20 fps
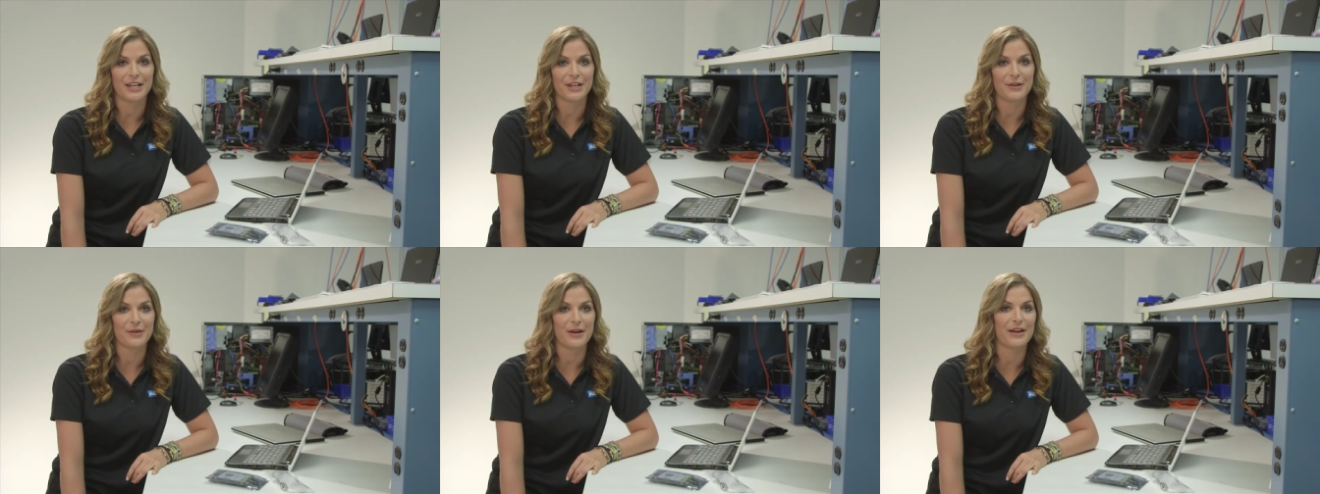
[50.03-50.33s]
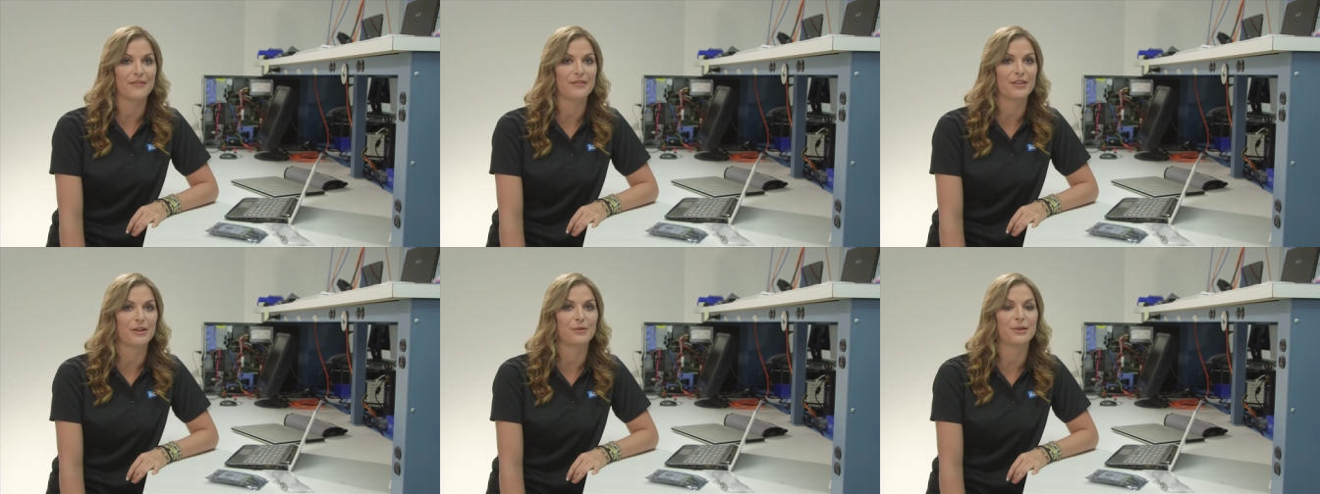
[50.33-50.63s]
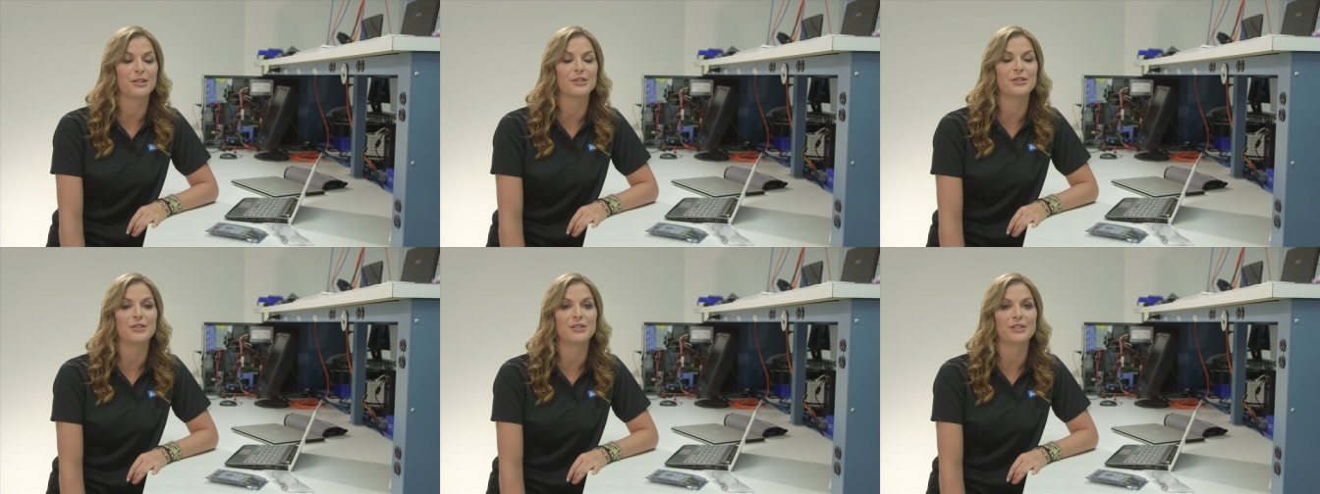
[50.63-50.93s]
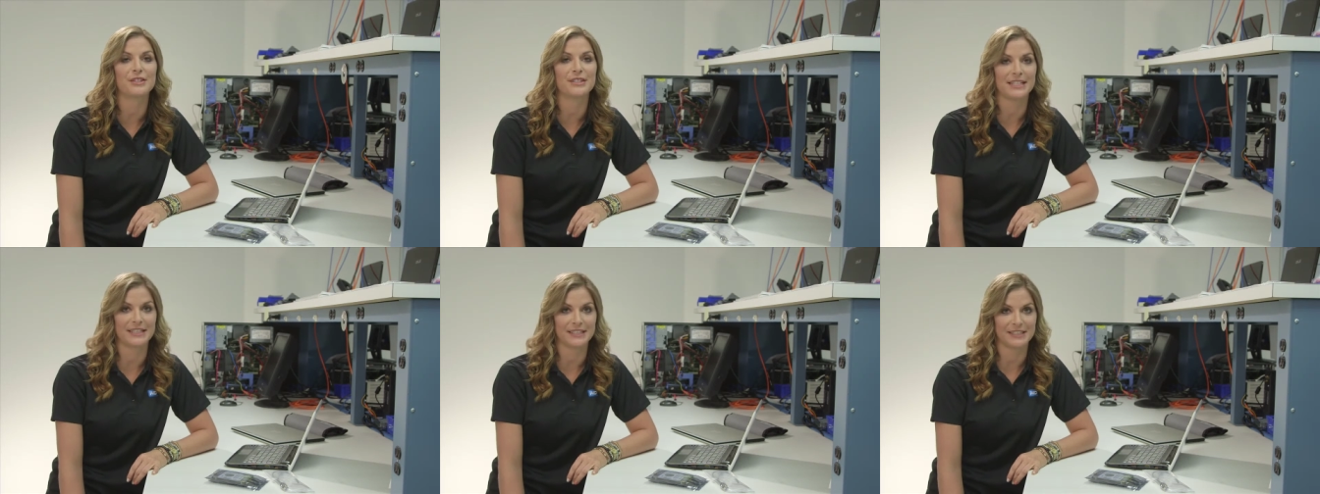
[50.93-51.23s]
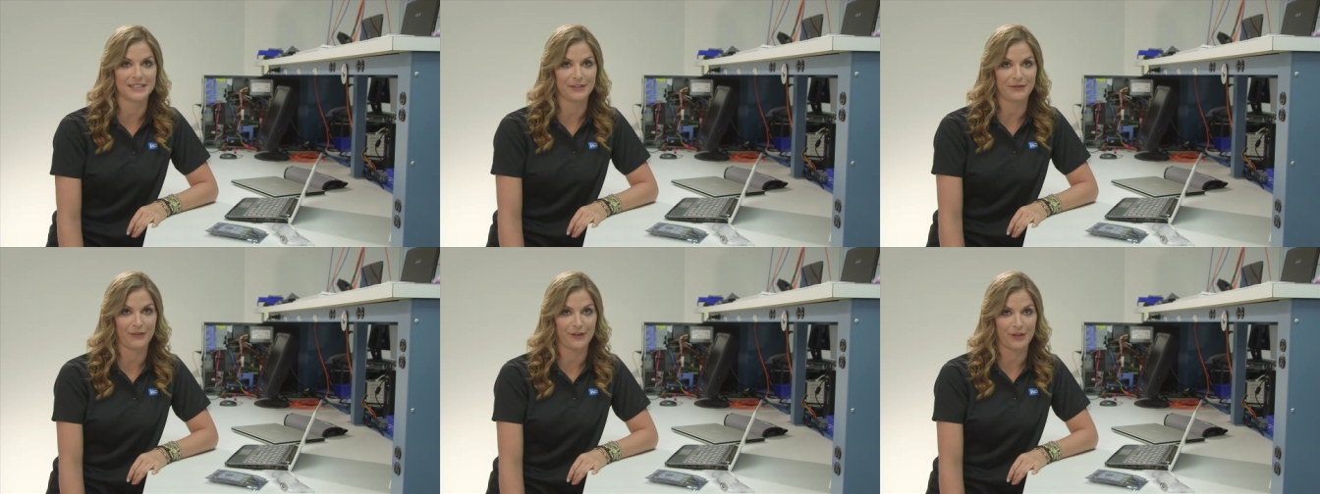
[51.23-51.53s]
that you have the original
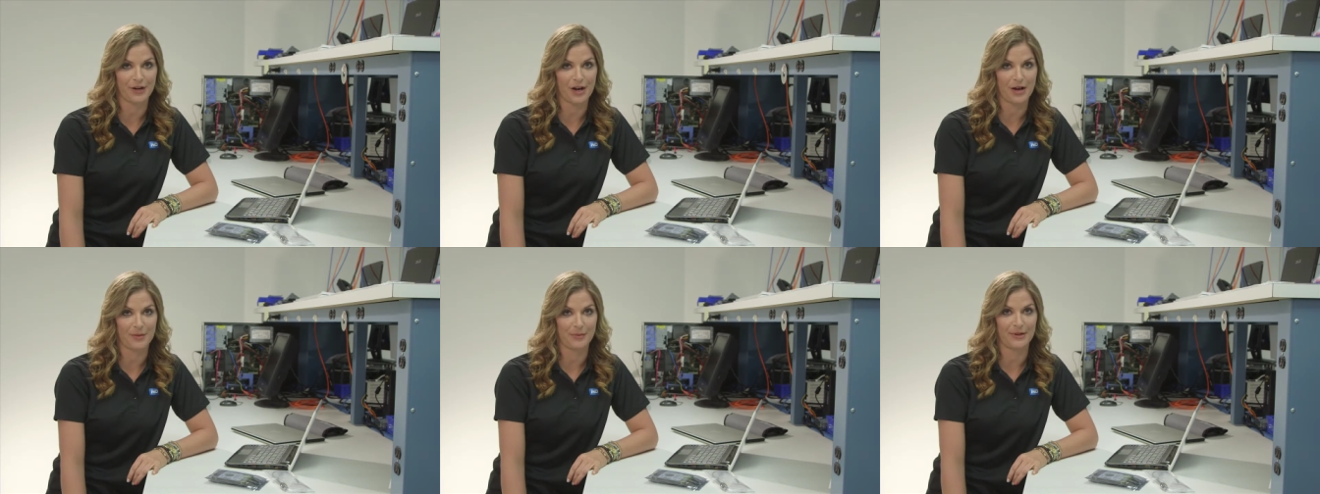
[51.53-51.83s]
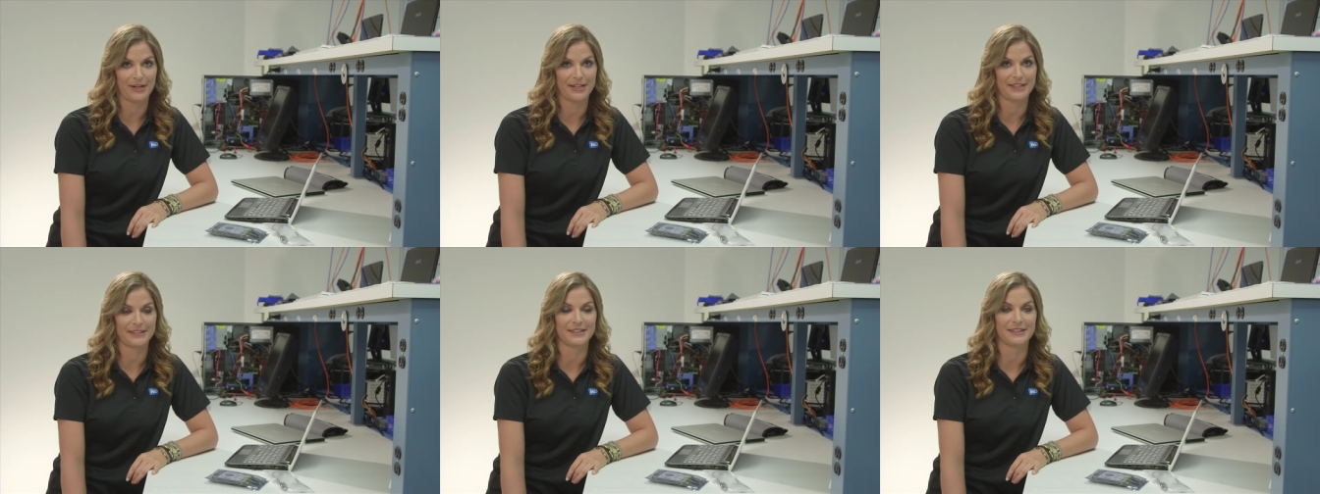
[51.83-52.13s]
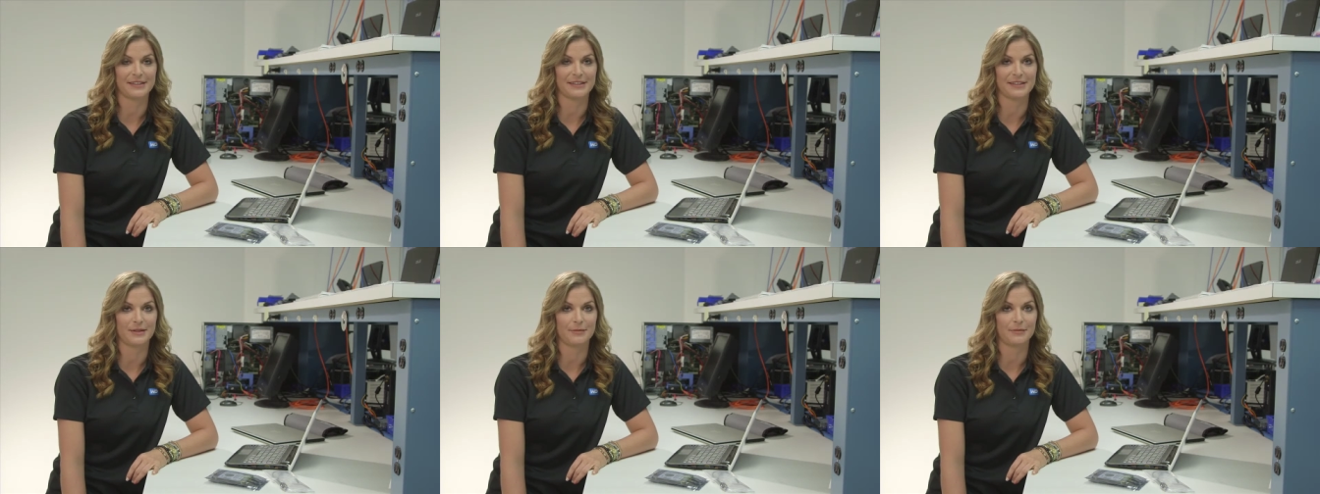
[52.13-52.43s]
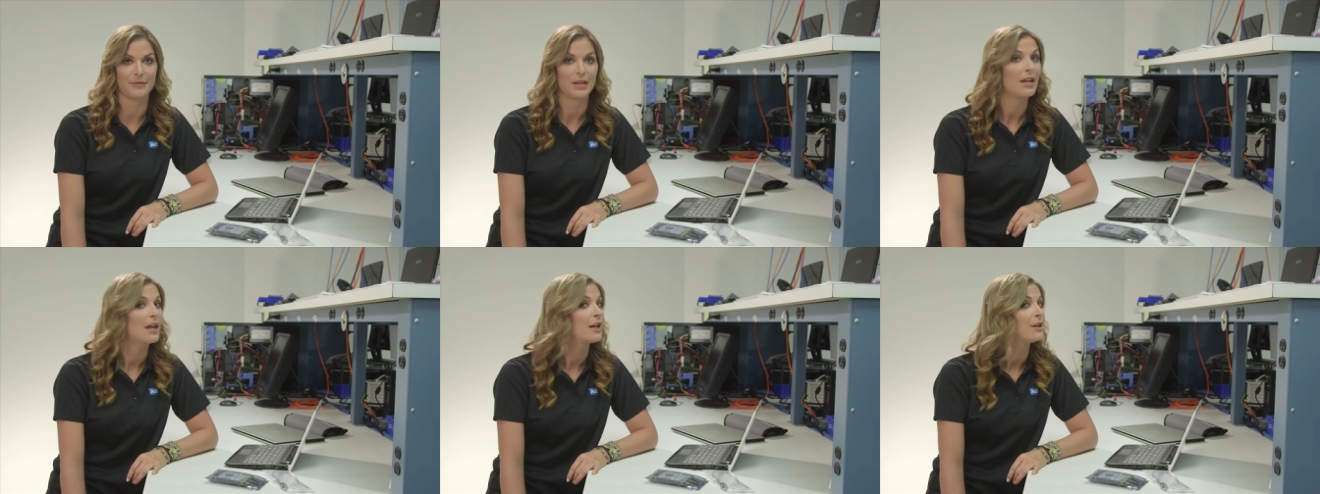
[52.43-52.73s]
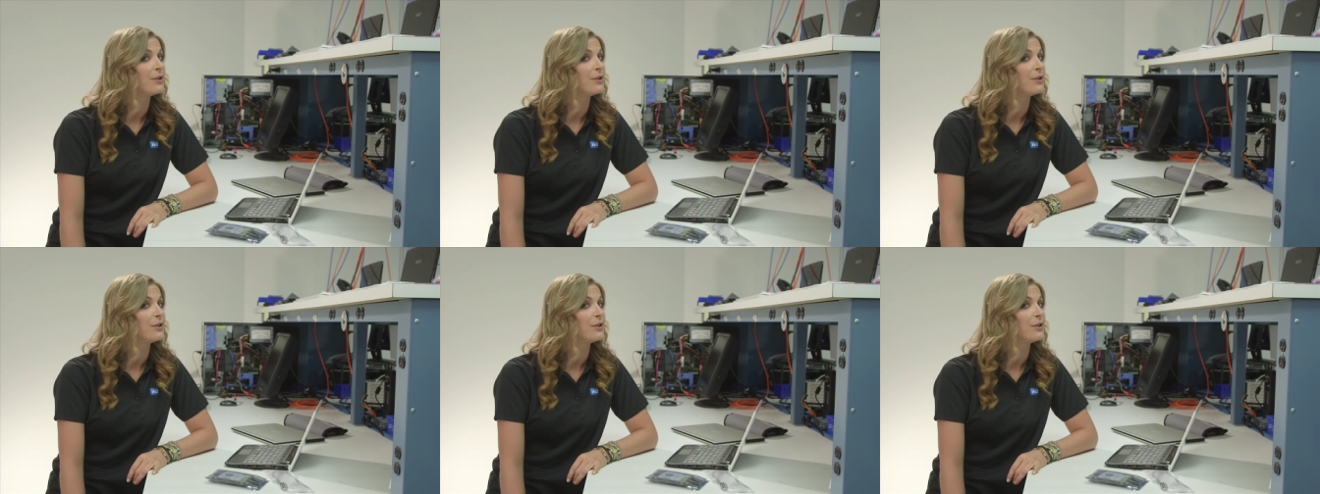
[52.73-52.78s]
disks for your operating system.